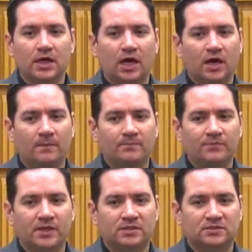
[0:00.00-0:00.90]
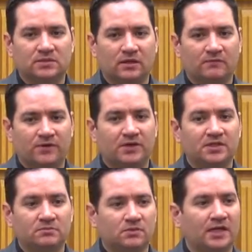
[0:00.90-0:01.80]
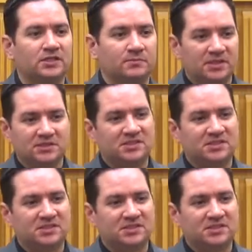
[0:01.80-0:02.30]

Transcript: That's a very 90-minute